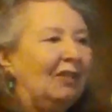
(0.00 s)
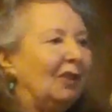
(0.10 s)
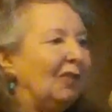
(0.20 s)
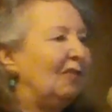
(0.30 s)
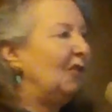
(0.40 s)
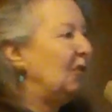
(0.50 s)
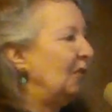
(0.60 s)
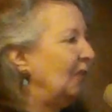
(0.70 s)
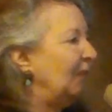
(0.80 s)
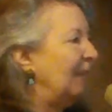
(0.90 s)
Those of you
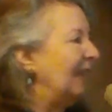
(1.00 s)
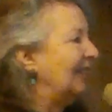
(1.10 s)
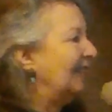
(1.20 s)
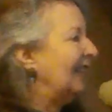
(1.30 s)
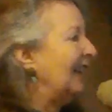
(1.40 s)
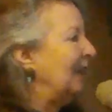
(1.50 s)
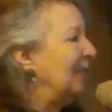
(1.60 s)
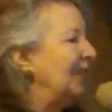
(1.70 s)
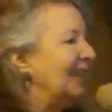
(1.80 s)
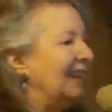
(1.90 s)
who spent time
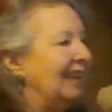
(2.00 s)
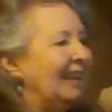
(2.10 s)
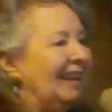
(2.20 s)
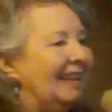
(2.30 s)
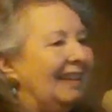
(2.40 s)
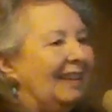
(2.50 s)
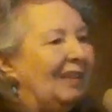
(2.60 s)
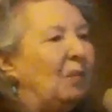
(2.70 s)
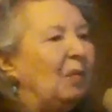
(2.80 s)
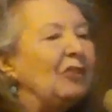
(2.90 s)
in the
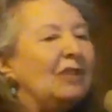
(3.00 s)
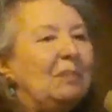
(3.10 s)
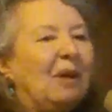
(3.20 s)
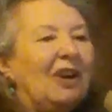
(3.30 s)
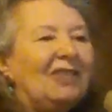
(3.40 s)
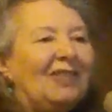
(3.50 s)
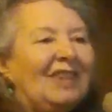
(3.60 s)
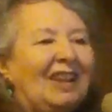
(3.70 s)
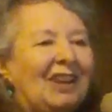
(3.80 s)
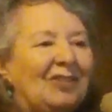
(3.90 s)
wintry parts of the
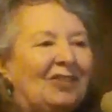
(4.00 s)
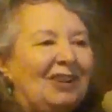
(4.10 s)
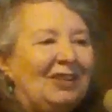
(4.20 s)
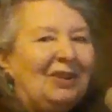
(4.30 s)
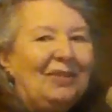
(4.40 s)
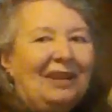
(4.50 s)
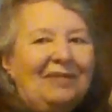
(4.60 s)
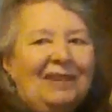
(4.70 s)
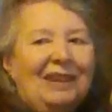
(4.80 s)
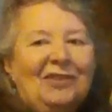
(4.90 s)
country,
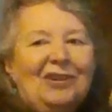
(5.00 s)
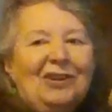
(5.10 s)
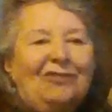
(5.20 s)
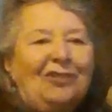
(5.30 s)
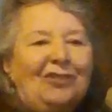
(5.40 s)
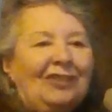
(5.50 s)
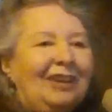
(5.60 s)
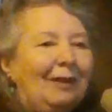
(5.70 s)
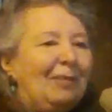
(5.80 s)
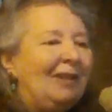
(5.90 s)
that very first
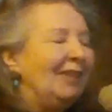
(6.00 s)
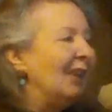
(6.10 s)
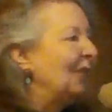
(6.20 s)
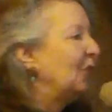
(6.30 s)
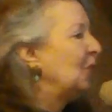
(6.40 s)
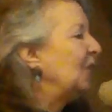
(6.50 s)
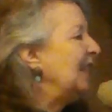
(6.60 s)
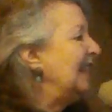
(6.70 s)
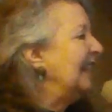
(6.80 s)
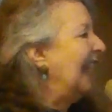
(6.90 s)
little bit of
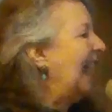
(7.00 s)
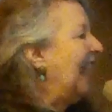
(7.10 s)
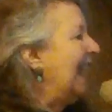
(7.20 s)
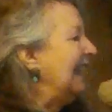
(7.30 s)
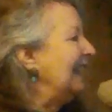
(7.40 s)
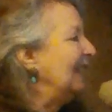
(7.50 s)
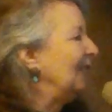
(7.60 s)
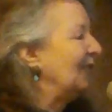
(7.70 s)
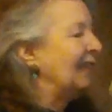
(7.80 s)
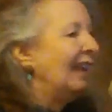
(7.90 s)
green haze,
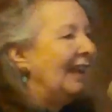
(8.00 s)
or